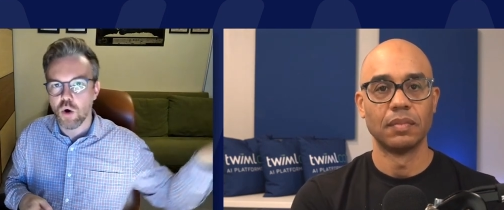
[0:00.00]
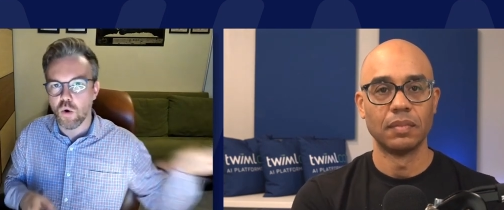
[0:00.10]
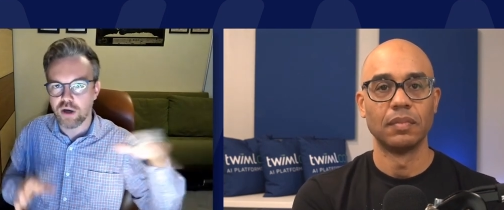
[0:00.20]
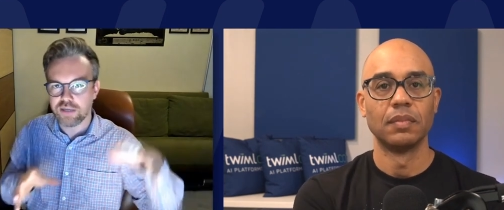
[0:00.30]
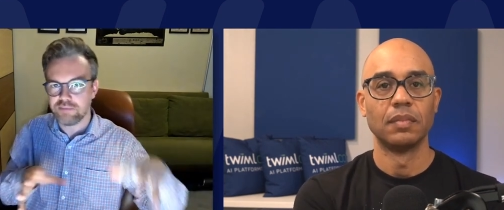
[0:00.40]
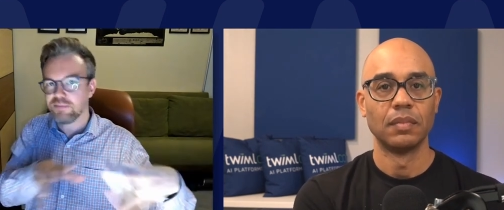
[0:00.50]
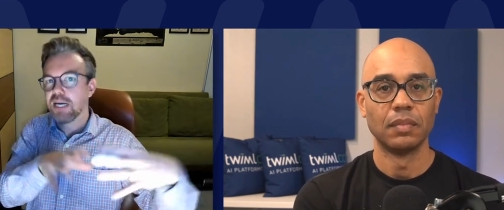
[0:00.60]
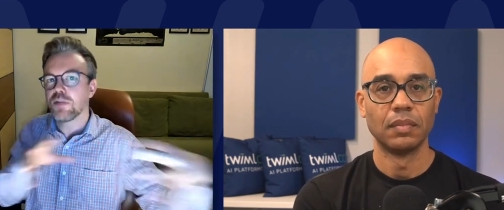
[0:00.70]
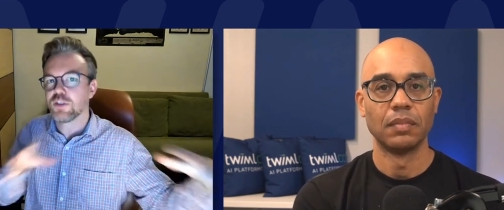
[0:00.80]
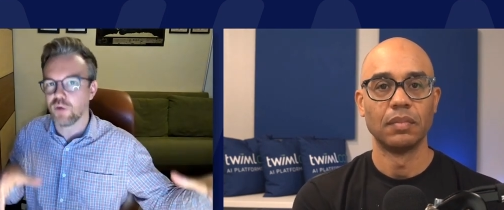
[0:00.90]
Speaker 1: or
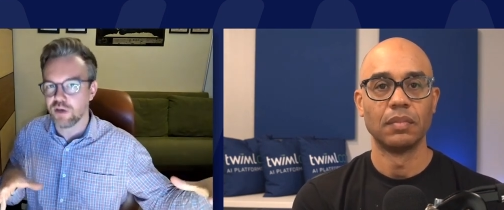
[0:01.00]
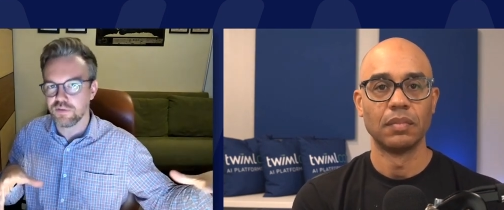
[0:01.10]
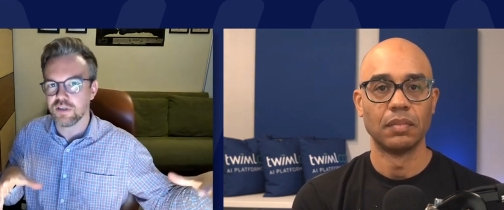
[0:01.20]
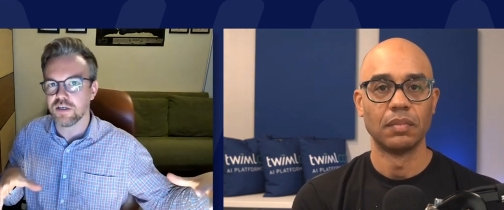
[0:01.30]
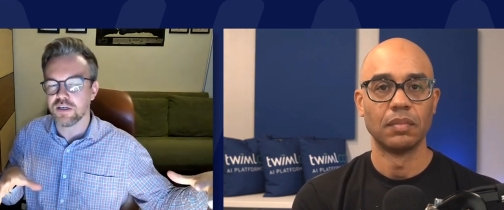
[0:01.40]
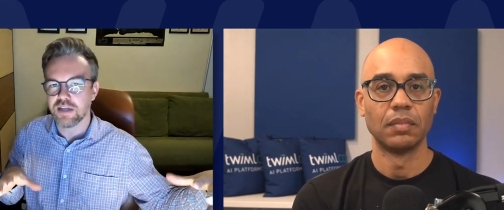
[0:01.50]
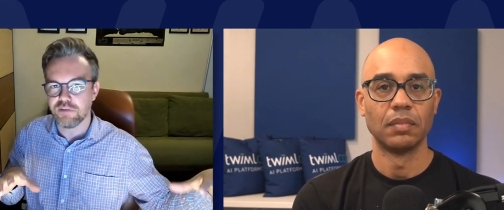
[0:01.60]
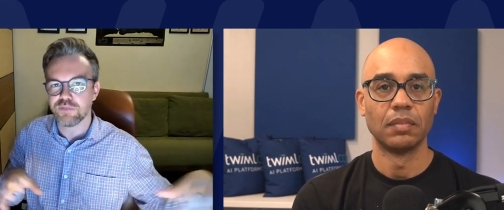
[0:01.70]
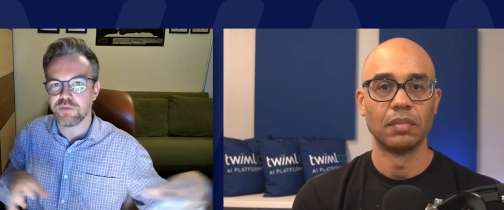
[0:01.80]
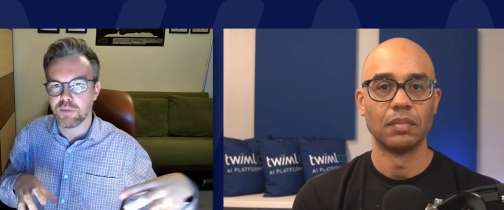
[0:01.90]
samples one of the
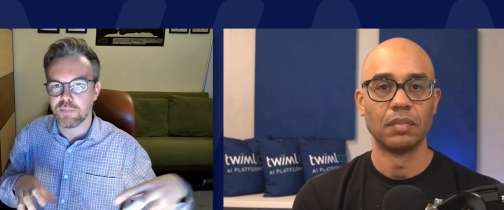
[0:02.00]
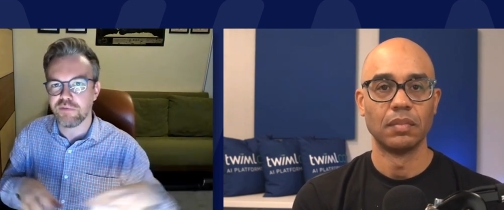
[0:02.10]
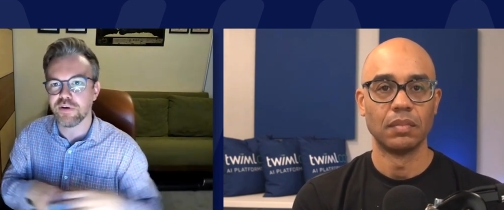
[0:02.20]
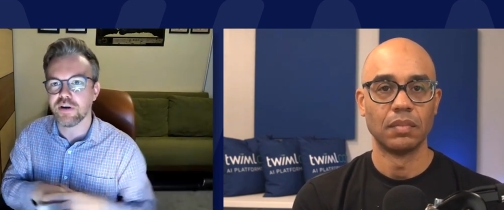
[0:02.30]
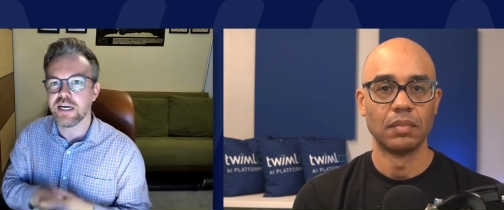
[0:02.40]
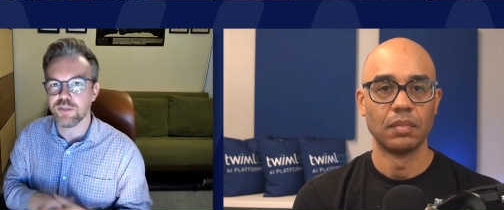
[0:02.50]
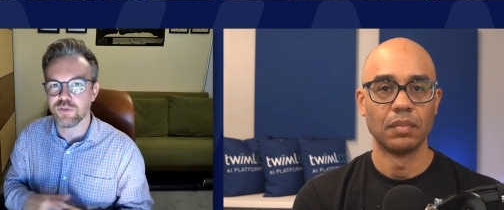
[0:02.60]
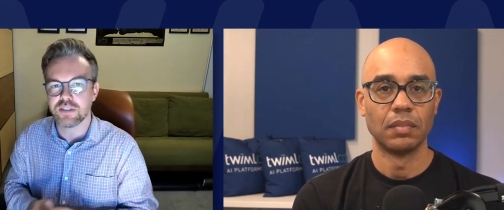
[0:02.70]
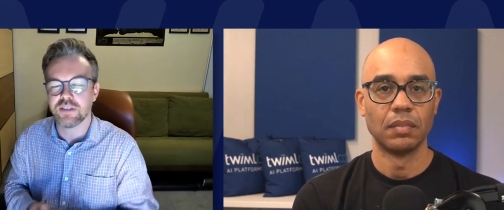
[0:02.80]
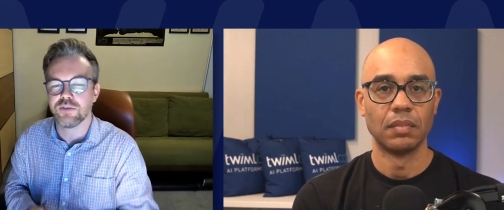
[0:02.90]
levels from the buffer and
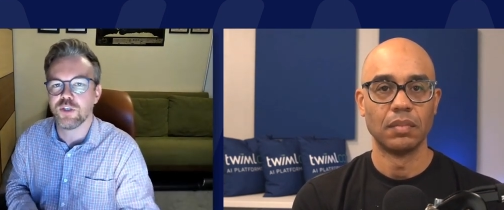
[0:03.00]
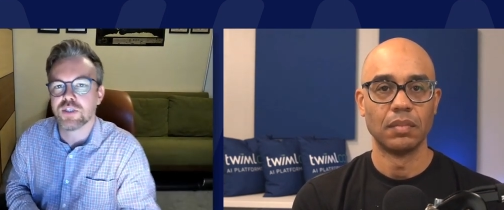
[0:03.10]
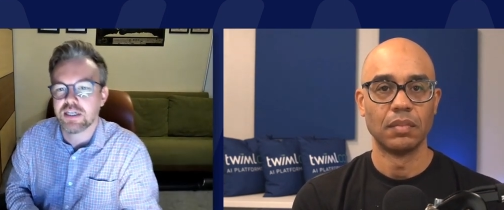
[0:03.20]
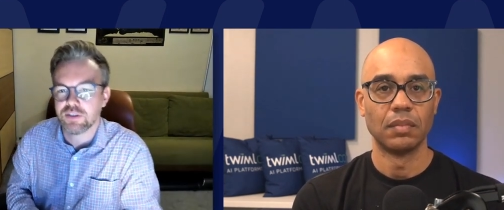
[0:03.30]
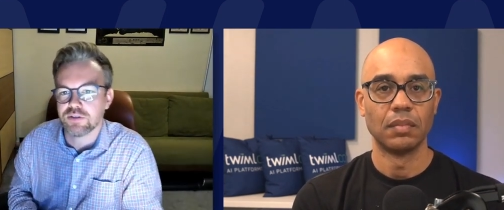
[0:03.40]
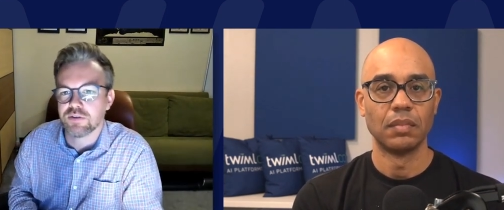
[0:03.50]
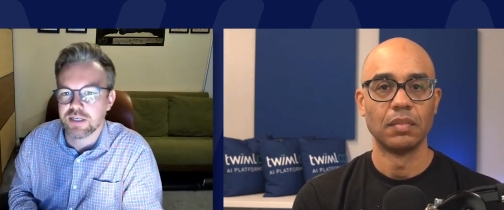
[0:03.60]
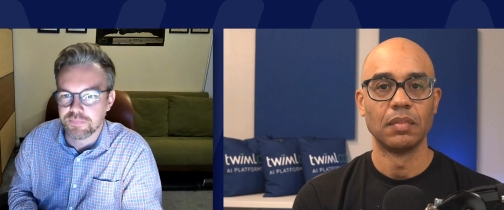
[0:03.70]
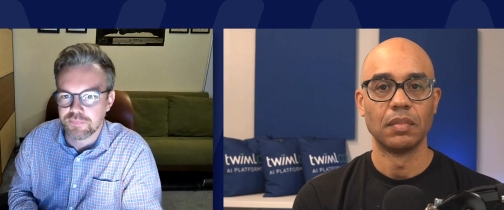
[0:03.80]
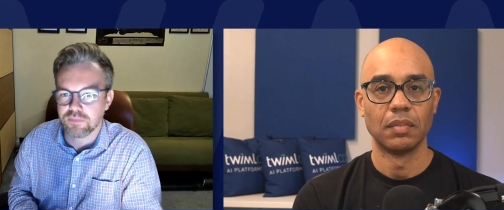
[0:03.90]
uses uses that to train.
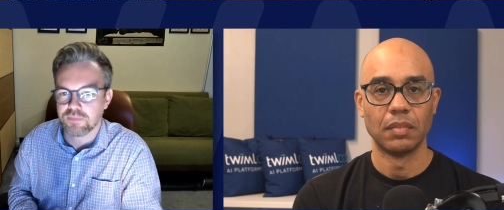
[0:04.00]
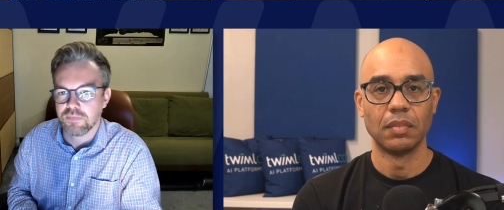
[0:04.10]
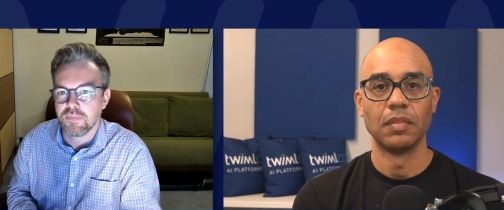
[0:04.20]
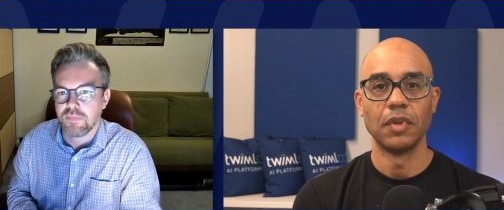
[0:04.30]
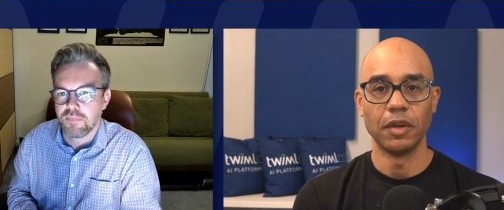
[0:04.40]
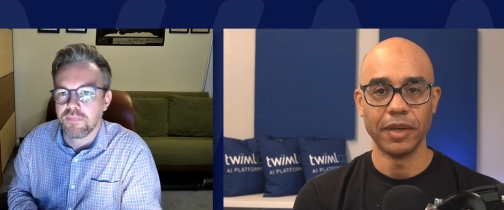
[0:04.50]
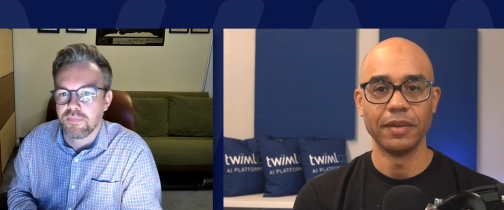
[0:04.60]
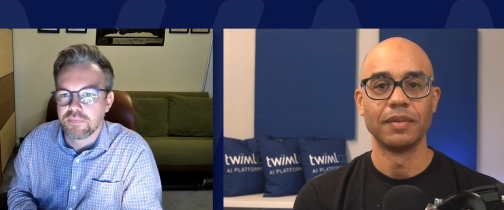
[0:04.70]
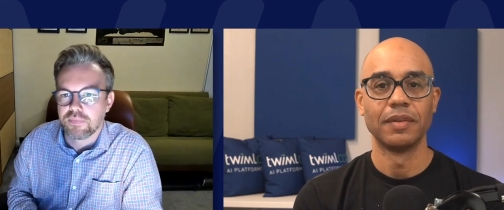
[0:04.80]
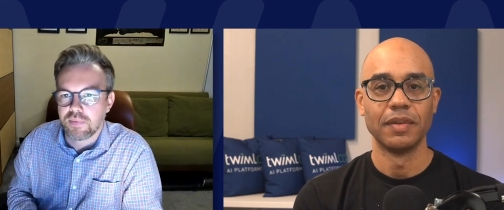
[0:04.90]
Okay.
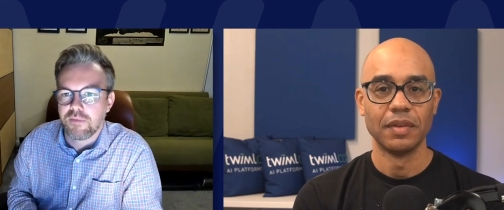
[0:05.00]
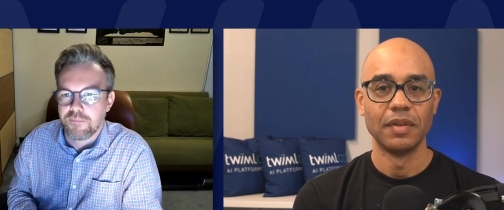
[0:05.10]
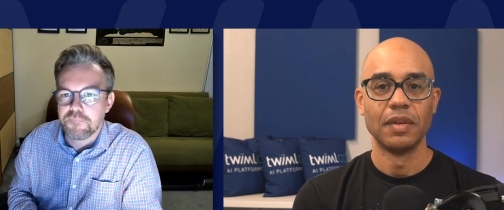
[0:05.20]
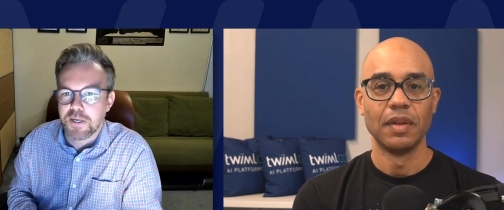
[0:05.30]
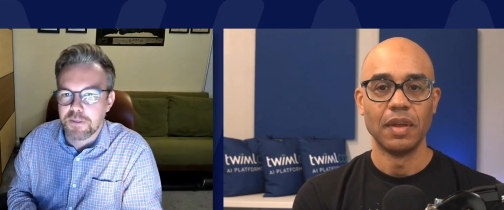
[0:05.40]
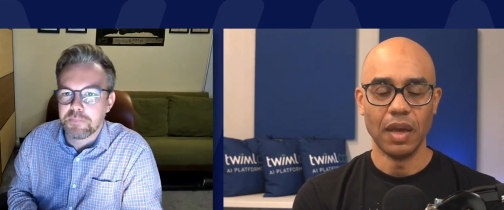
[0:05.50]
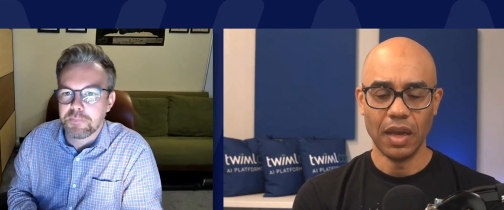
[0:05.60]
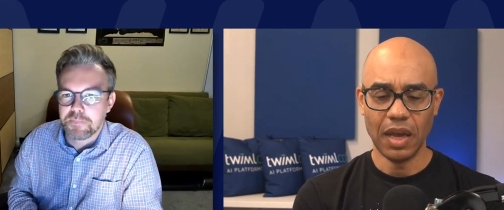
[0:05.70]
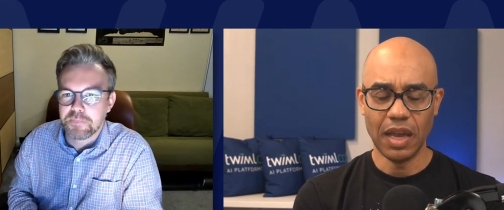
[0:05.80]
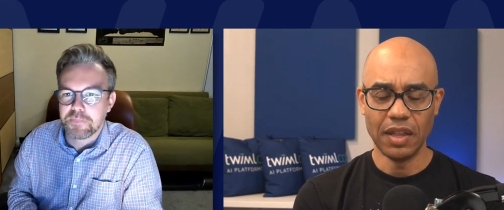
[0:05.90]
No.
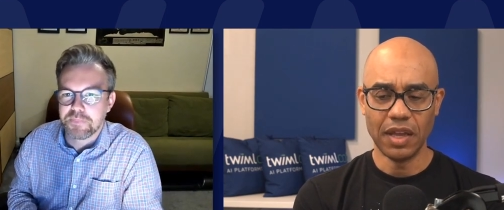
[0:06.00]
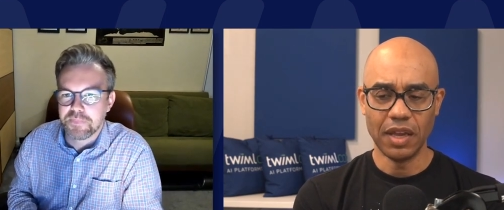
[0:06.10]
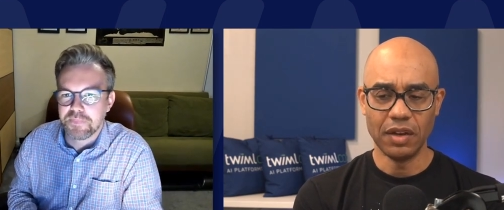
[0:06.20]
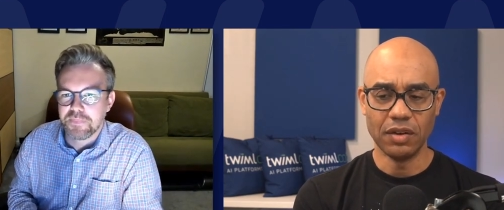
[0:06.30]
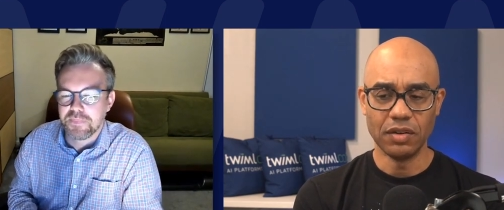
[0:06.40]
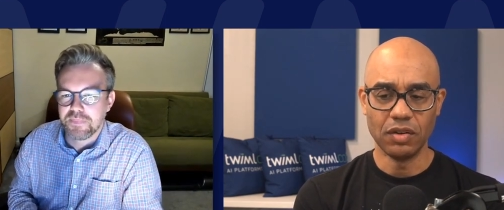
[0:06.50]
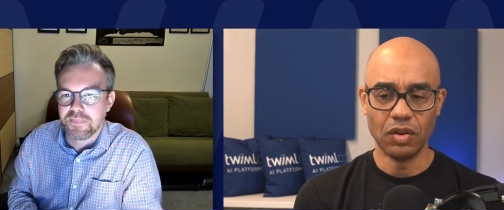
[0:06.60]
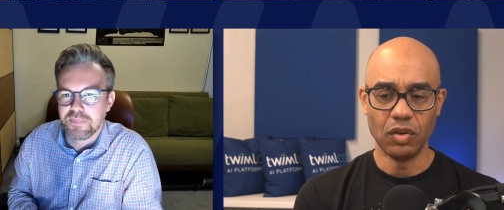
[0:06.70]
Uh,
Speaker 2: and then